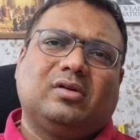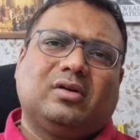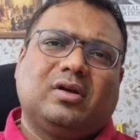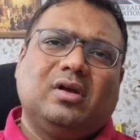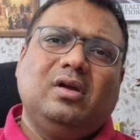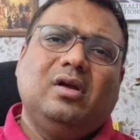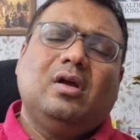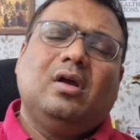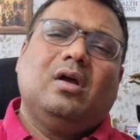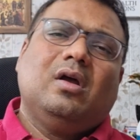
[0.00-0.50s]

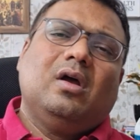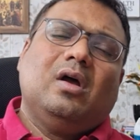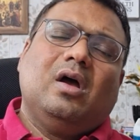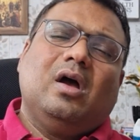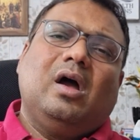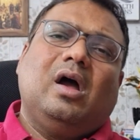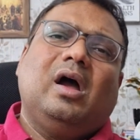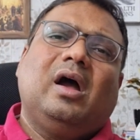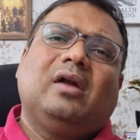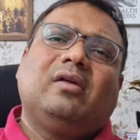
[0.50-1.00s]
Okay,
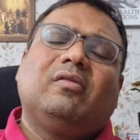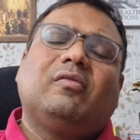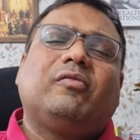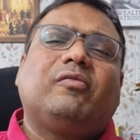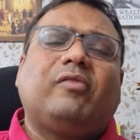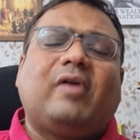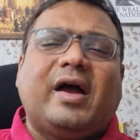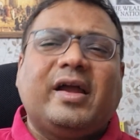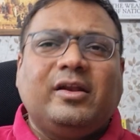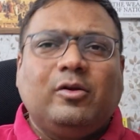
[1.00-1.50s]
and
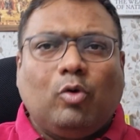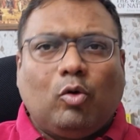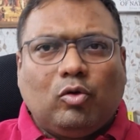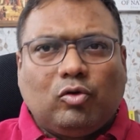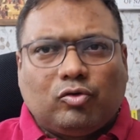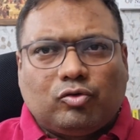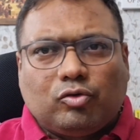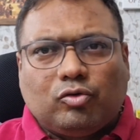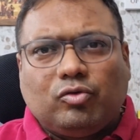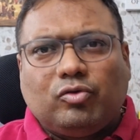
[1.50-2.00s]
fine
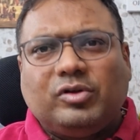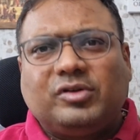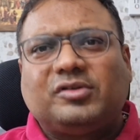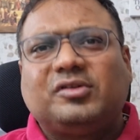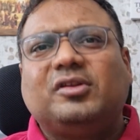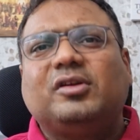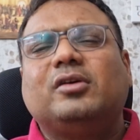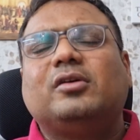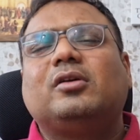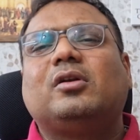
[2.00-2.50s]
also
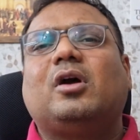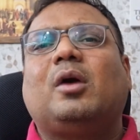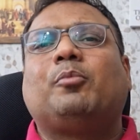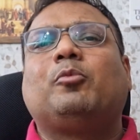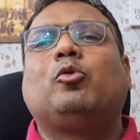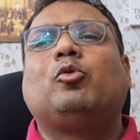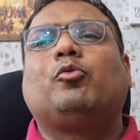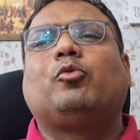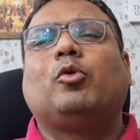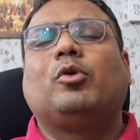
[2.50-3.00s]
is there
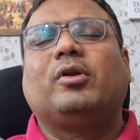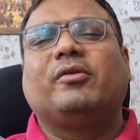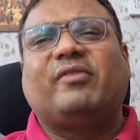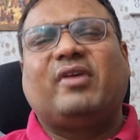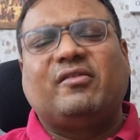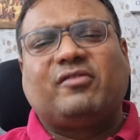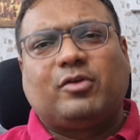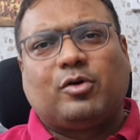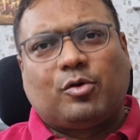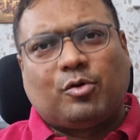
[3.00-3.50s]
up to
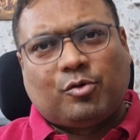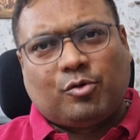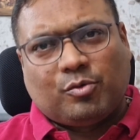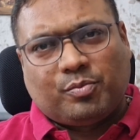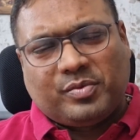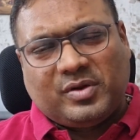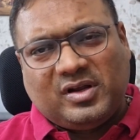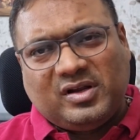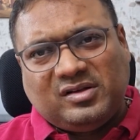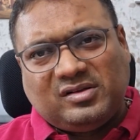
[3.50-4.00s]
25 crore
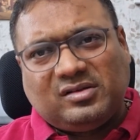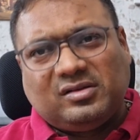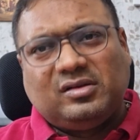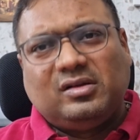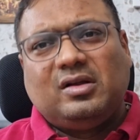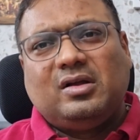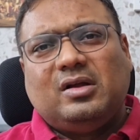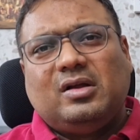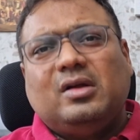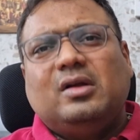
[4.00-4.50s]
rupees.
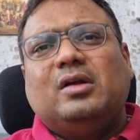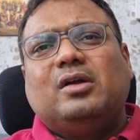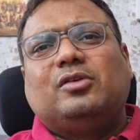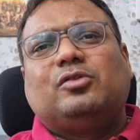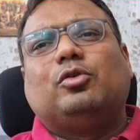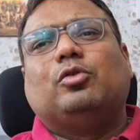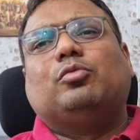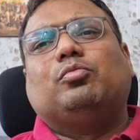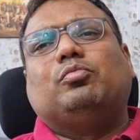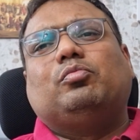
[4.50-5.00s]

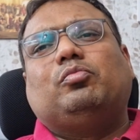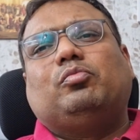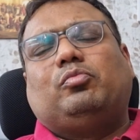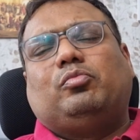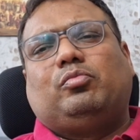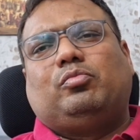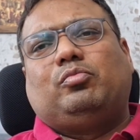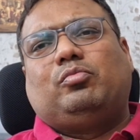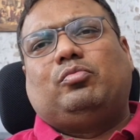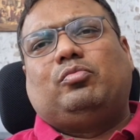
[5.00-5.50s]
So
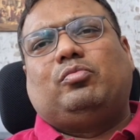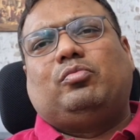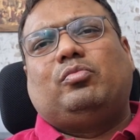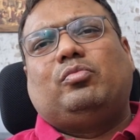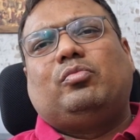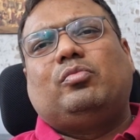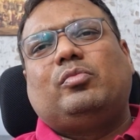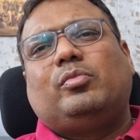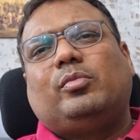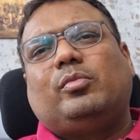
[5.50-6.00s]

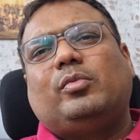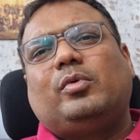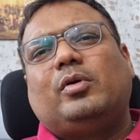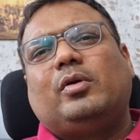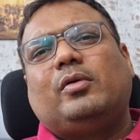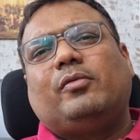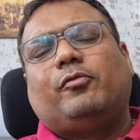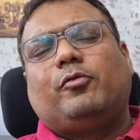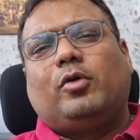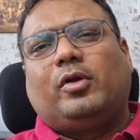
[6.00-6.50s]

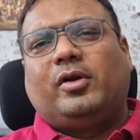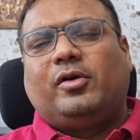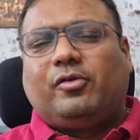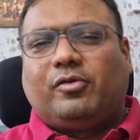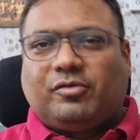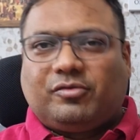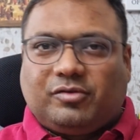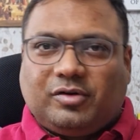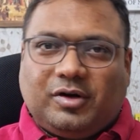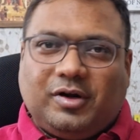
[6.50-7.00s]
if you are
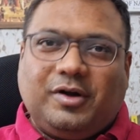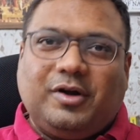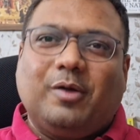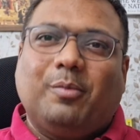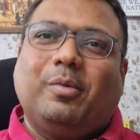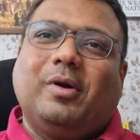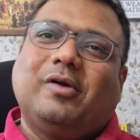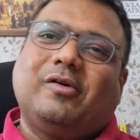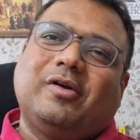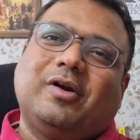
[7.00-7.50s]
interested in
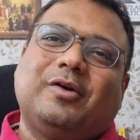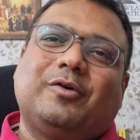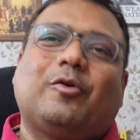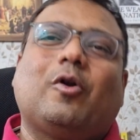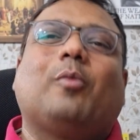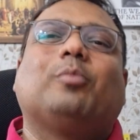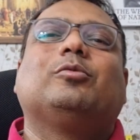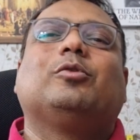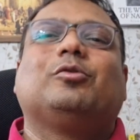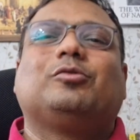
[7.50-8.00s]
Dabba trade,
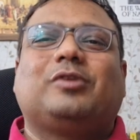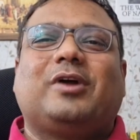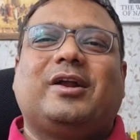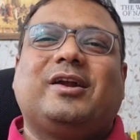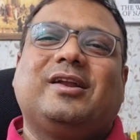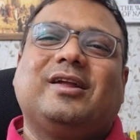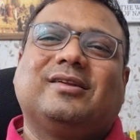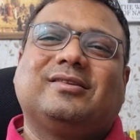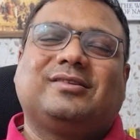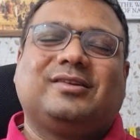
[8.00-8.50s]
drop those
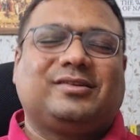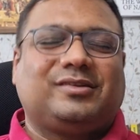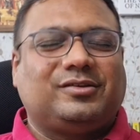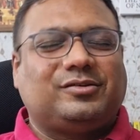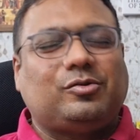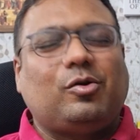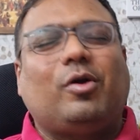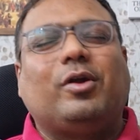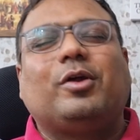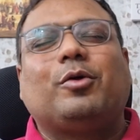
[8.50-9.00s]
ideas. This is
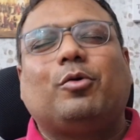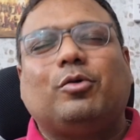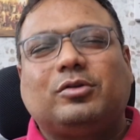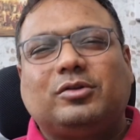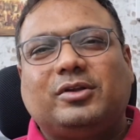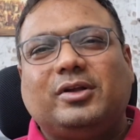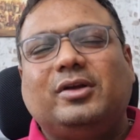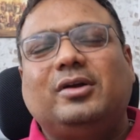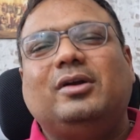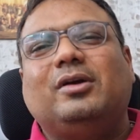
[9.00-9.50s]
not a good
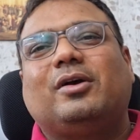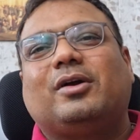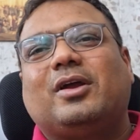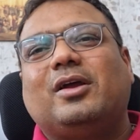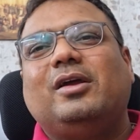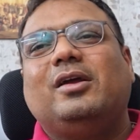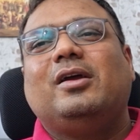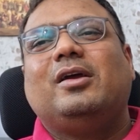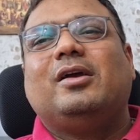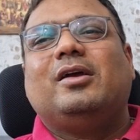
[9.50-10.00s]
thing.
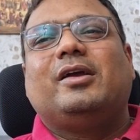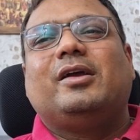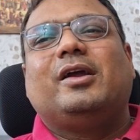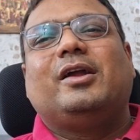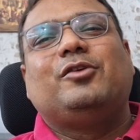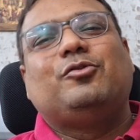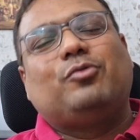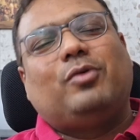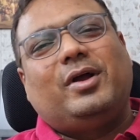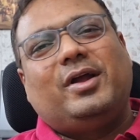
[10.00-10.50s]
Okay,
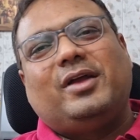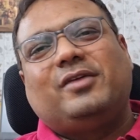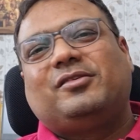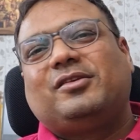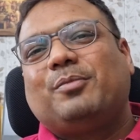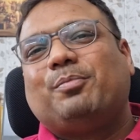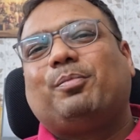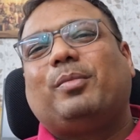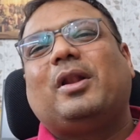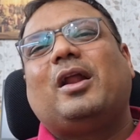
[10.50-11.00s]
enjoy a
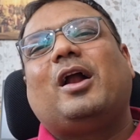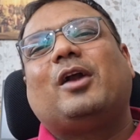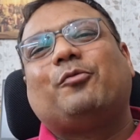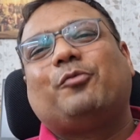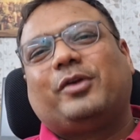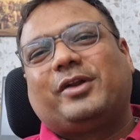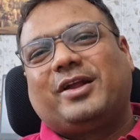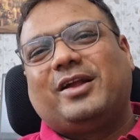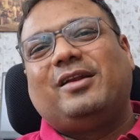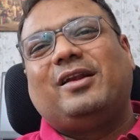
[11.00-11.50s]
simple,
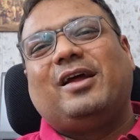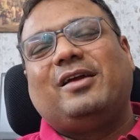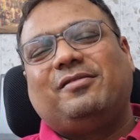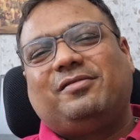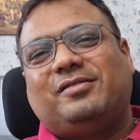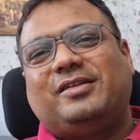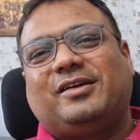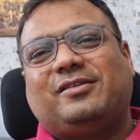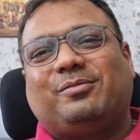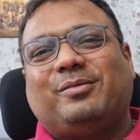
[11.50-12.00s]
hardworking
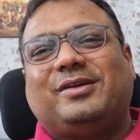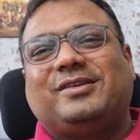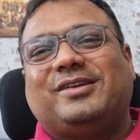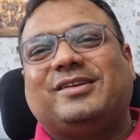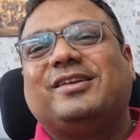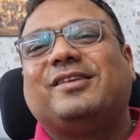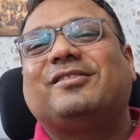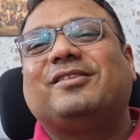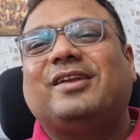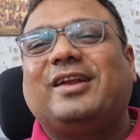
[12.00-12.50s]
life. That's my
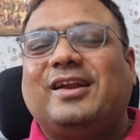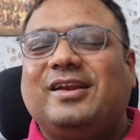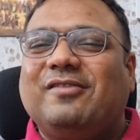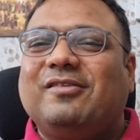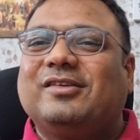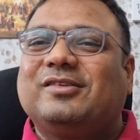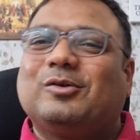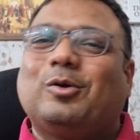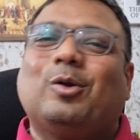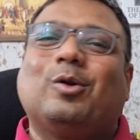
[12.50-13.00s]
suggestion.
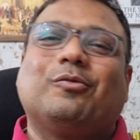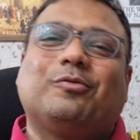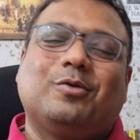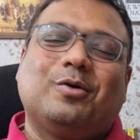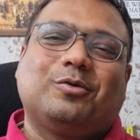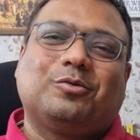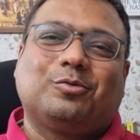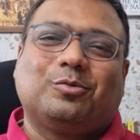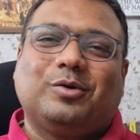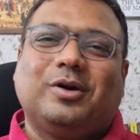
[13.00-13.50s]
Anyways, all of
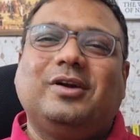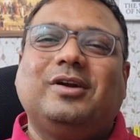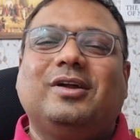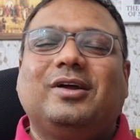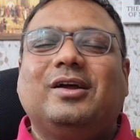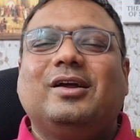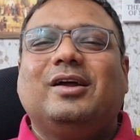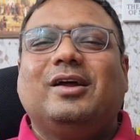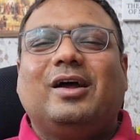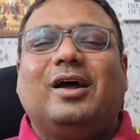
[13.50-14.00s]
you are
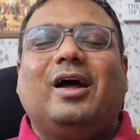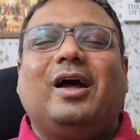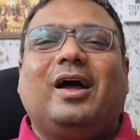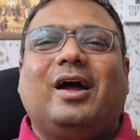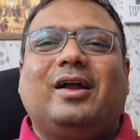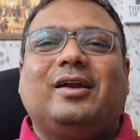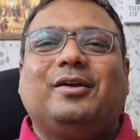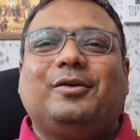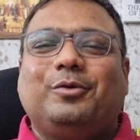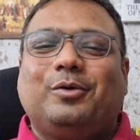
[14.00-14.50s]
student
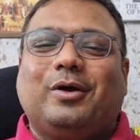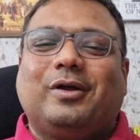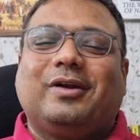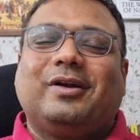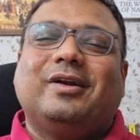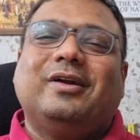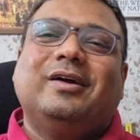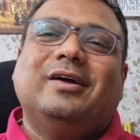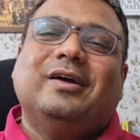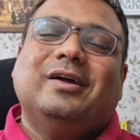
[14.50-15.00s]
and you are
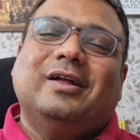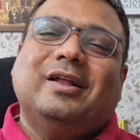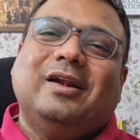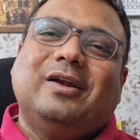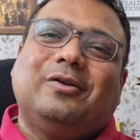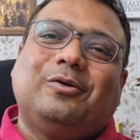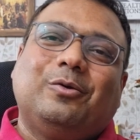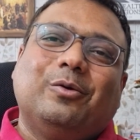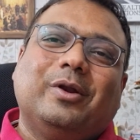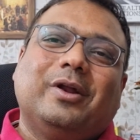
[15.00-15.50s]

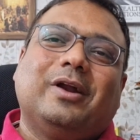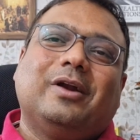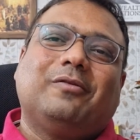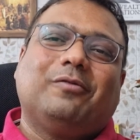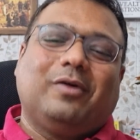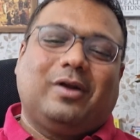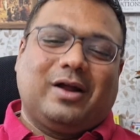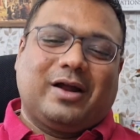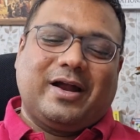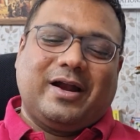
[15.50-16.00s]
doing it
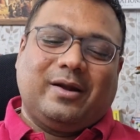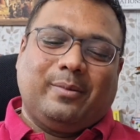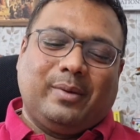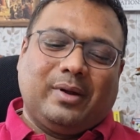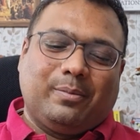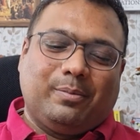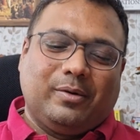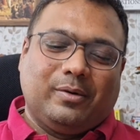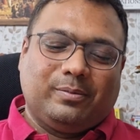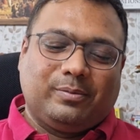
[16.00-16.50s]
for
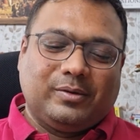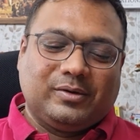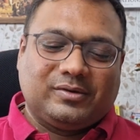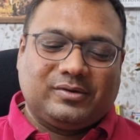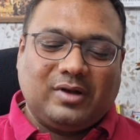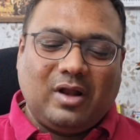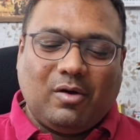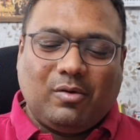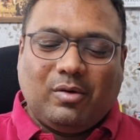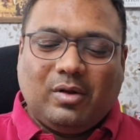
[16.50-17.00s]
academic
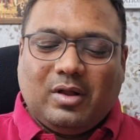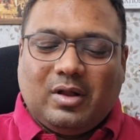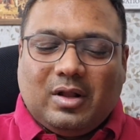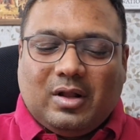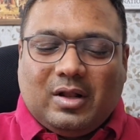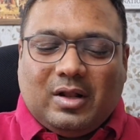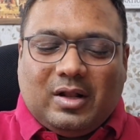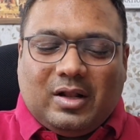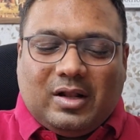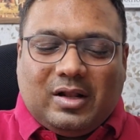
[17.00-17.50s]
purpose. Now,
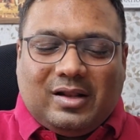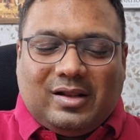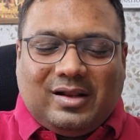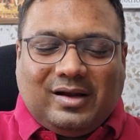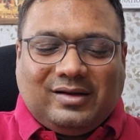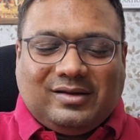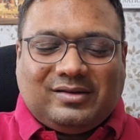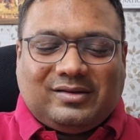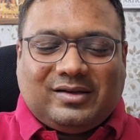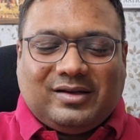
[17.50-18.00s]

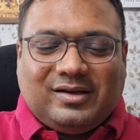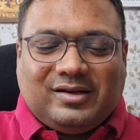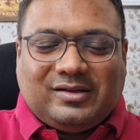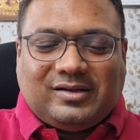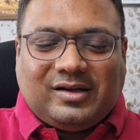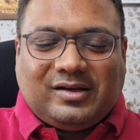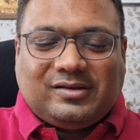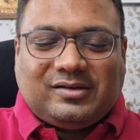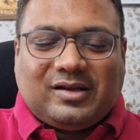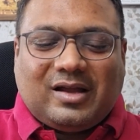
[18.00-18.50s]
let us say
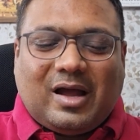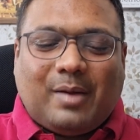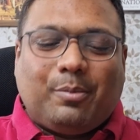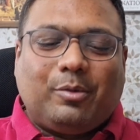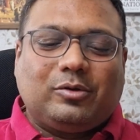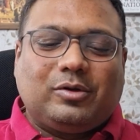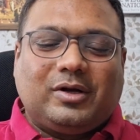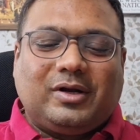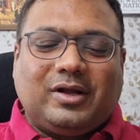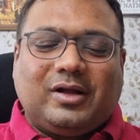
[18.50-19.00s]
there is a
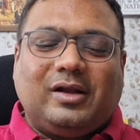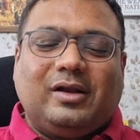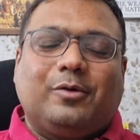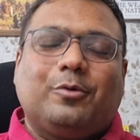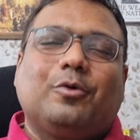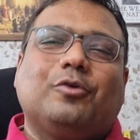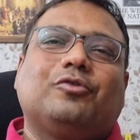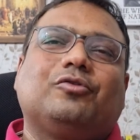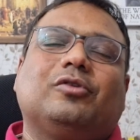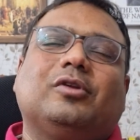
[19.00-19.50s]
hypothetical
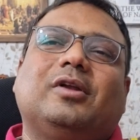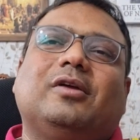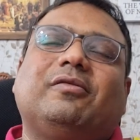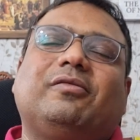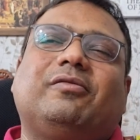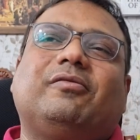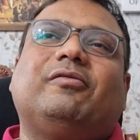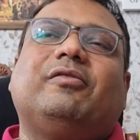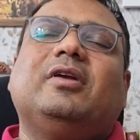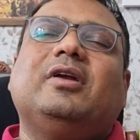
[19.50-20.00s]
question.
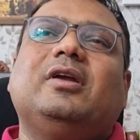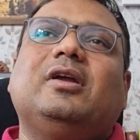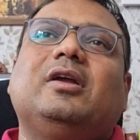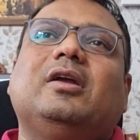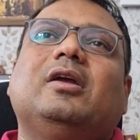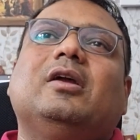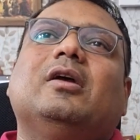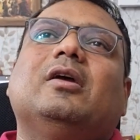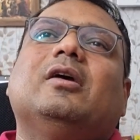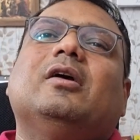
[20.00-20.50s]
If we
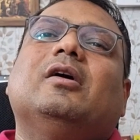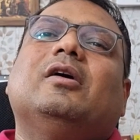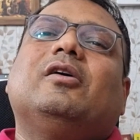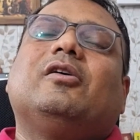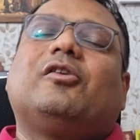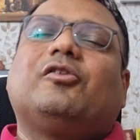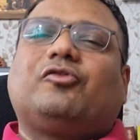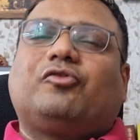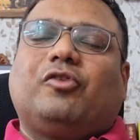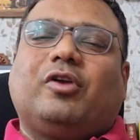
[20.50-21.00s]

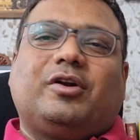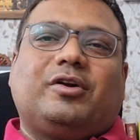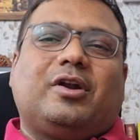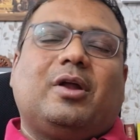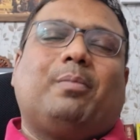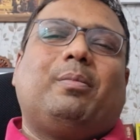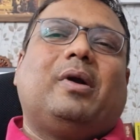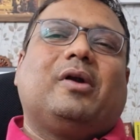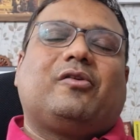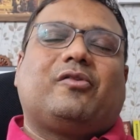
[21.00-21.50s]
restrict
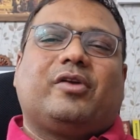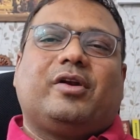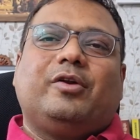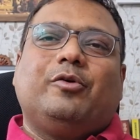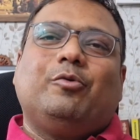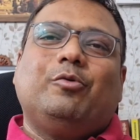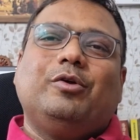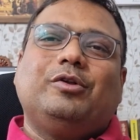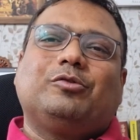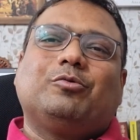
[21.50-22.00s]
Dabba trade,
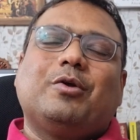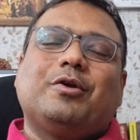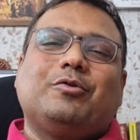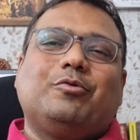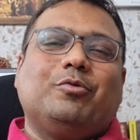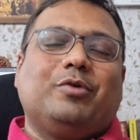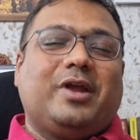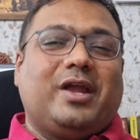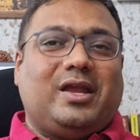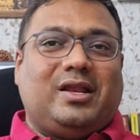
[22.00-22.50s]
who is going
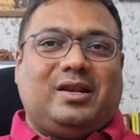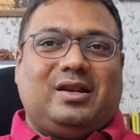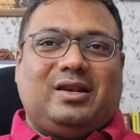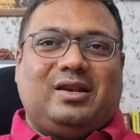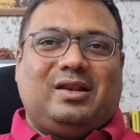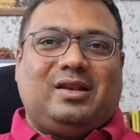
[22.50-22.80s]
to gain?